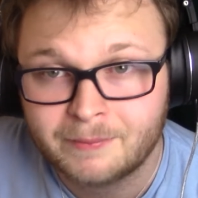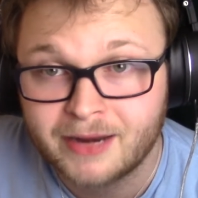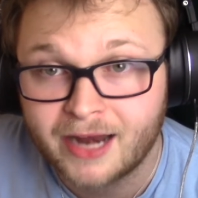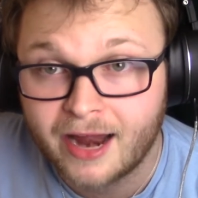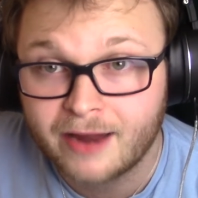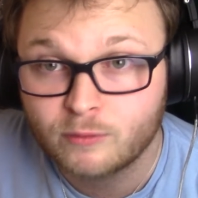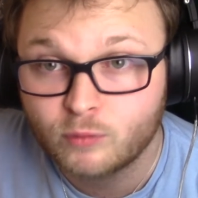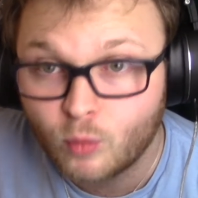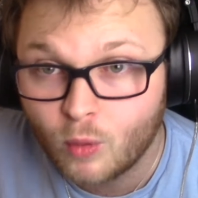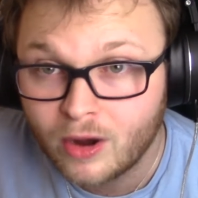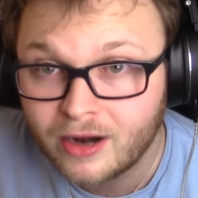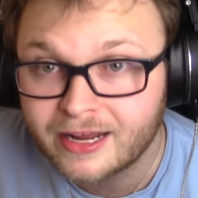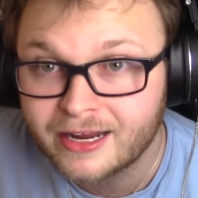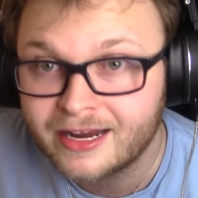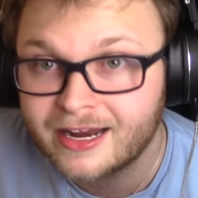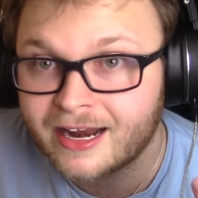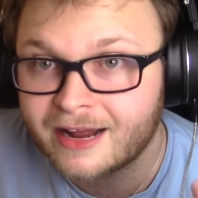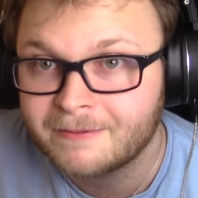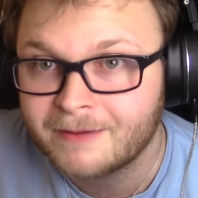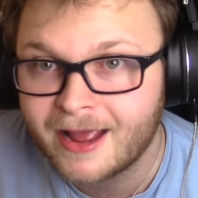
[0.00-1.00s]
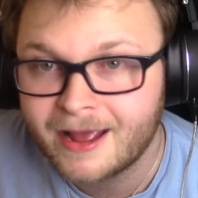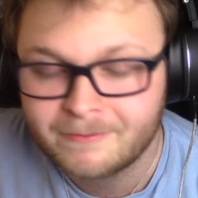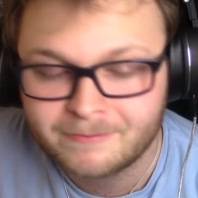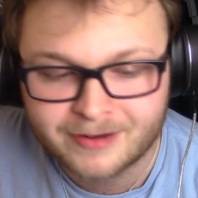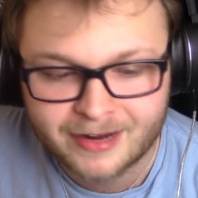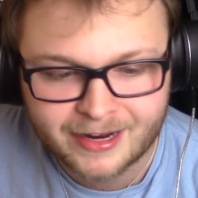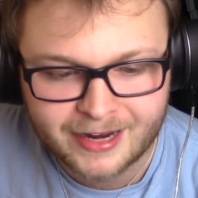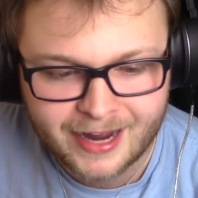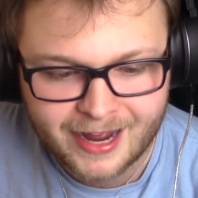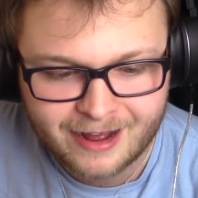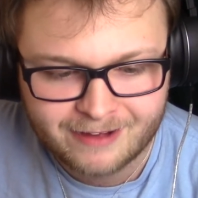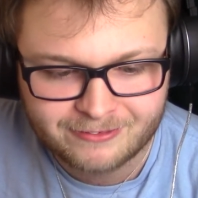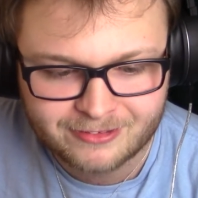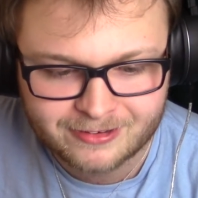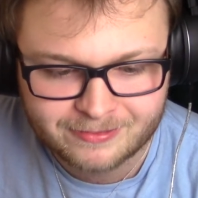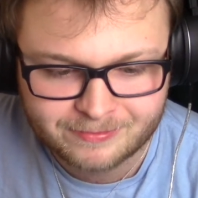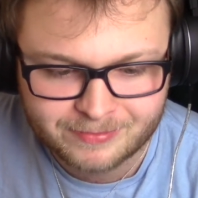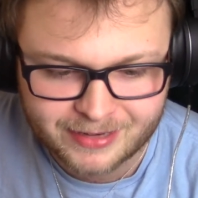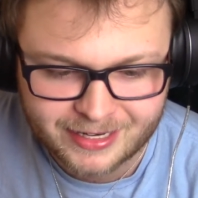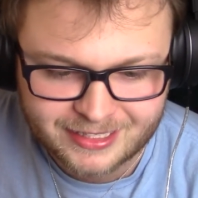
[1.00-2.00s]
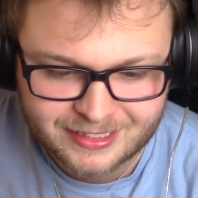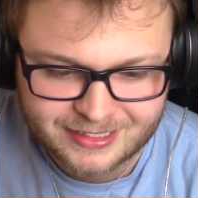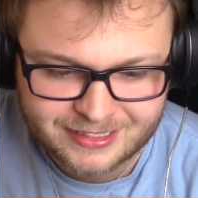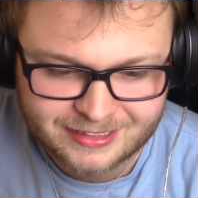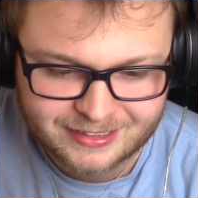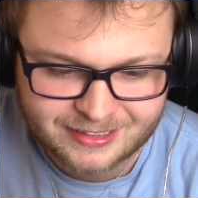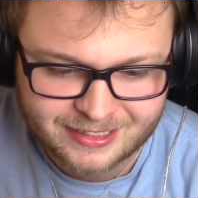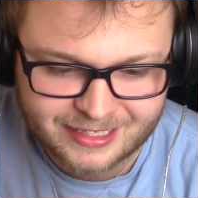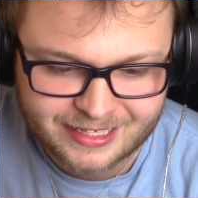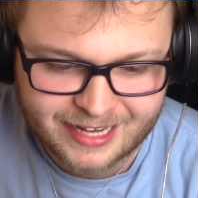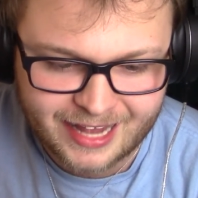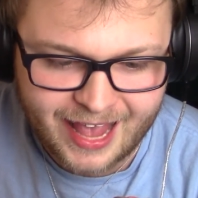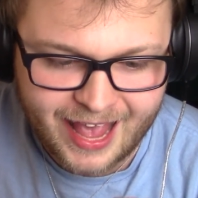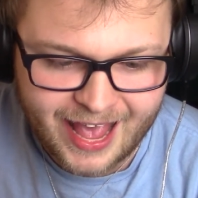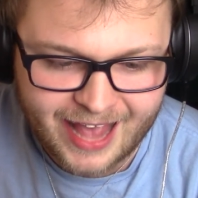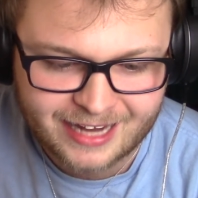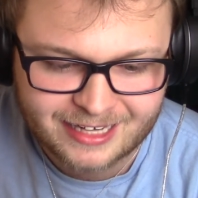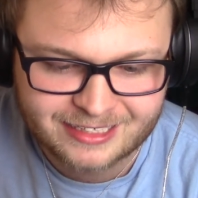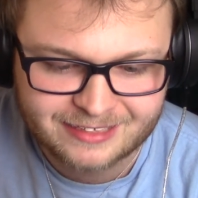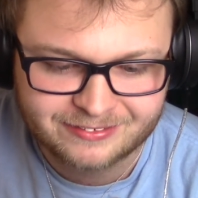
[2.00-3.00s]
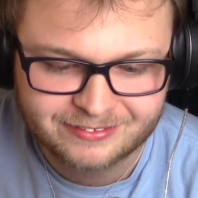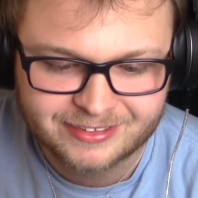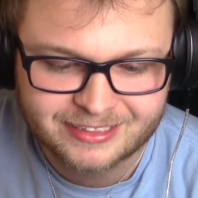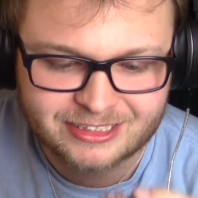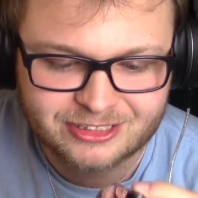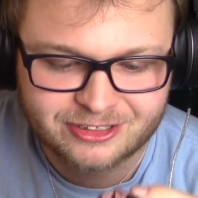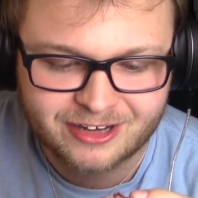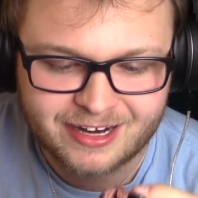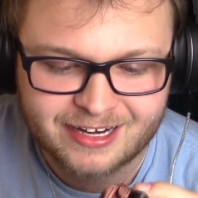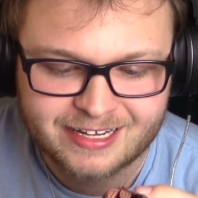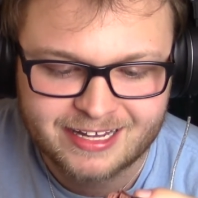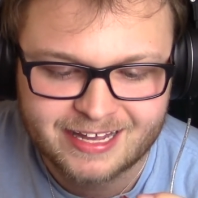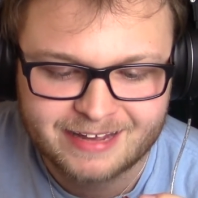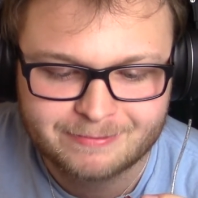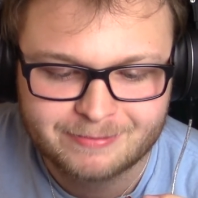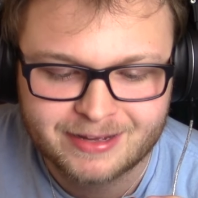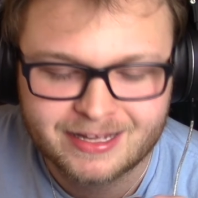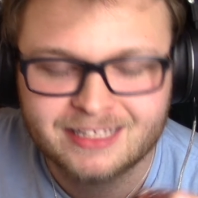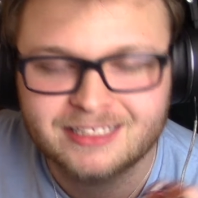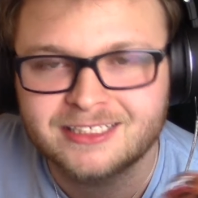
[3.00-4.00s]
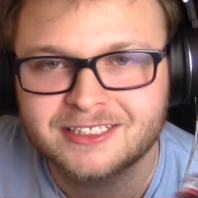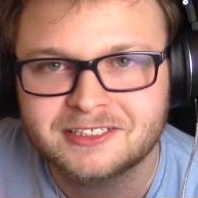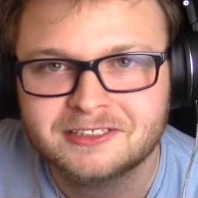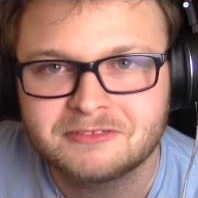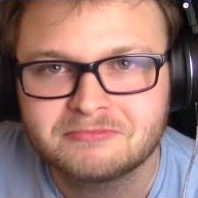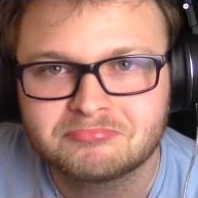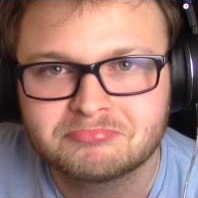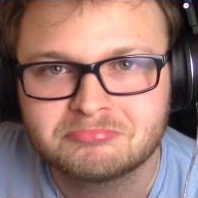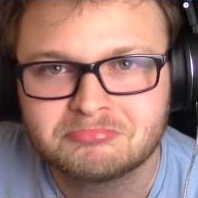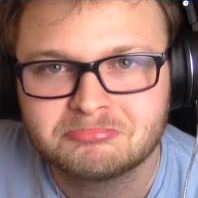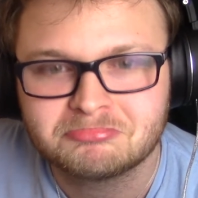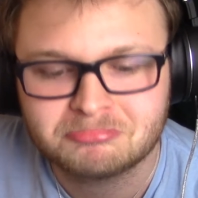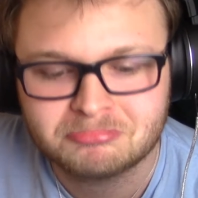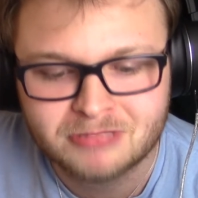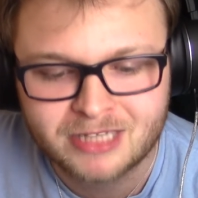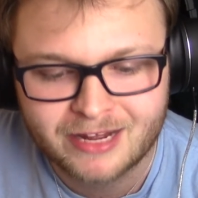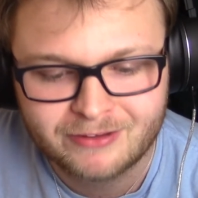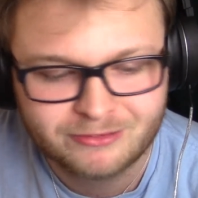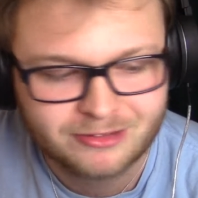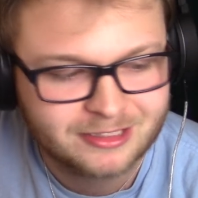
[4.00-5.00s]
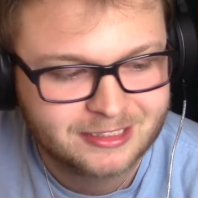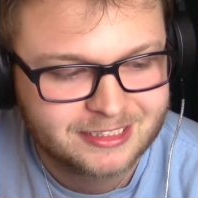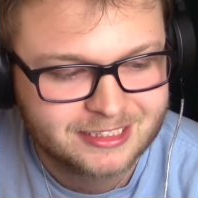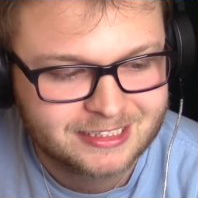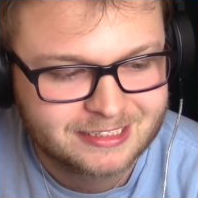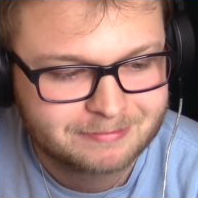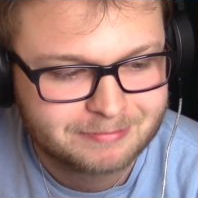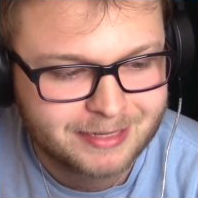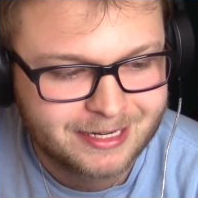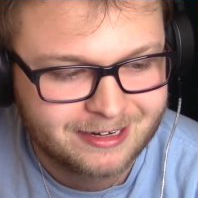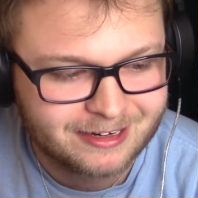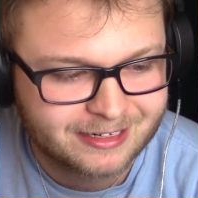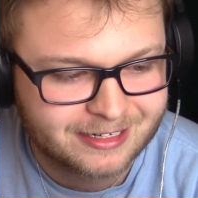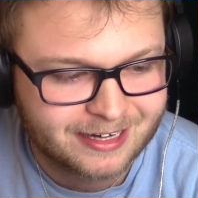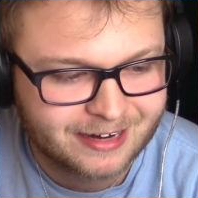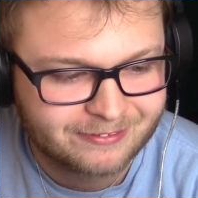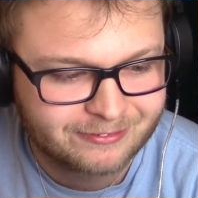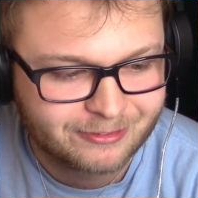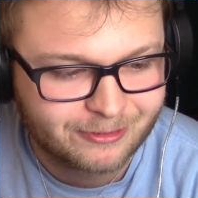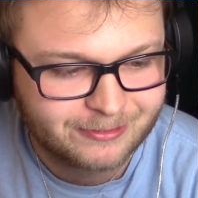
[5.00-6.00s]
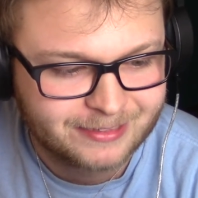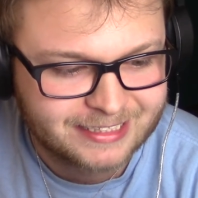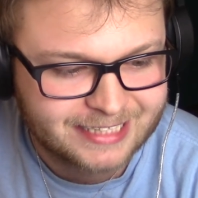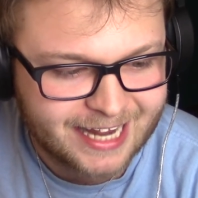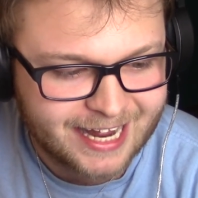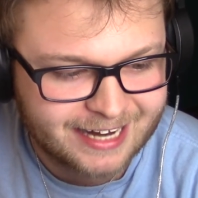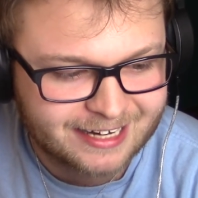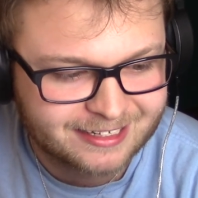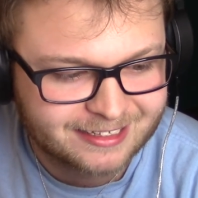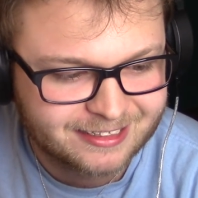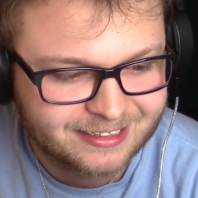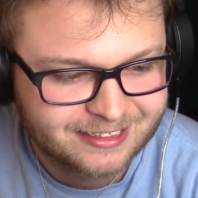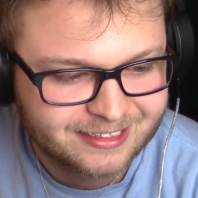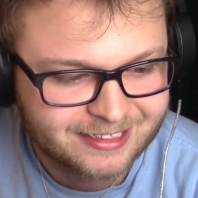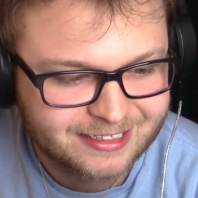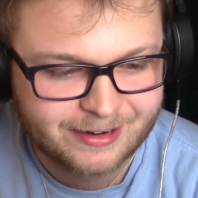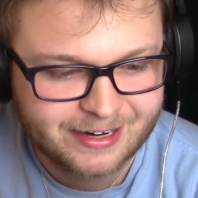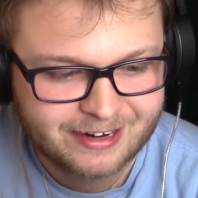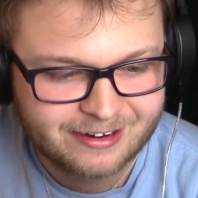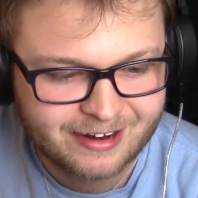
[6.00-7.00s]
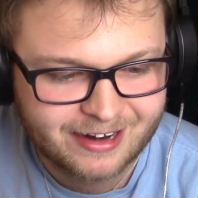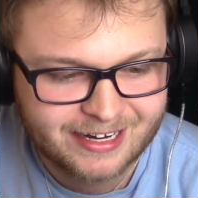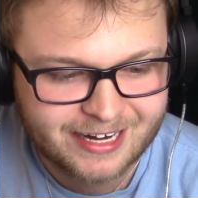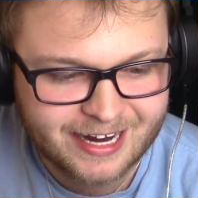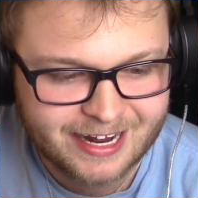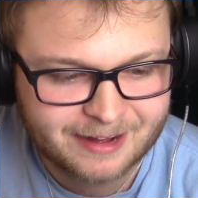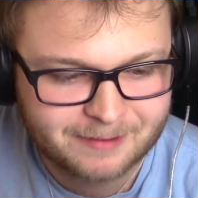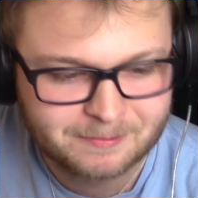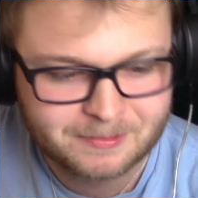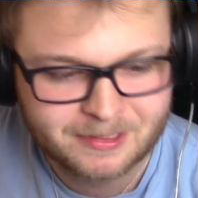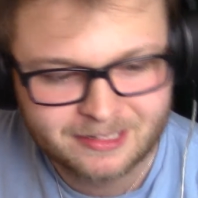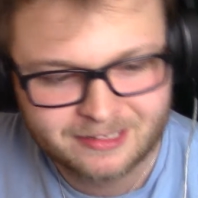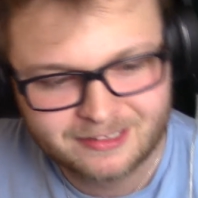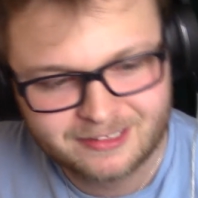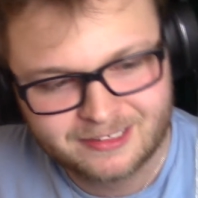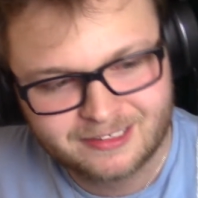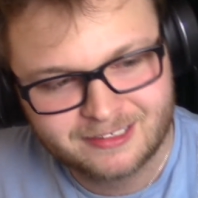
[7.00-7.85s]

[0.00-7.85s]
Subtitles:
I mean, I want it, and I'm happy I have it, but I didn't like actively try to keep it. It just never disappeared, and I've always had it. So here I am,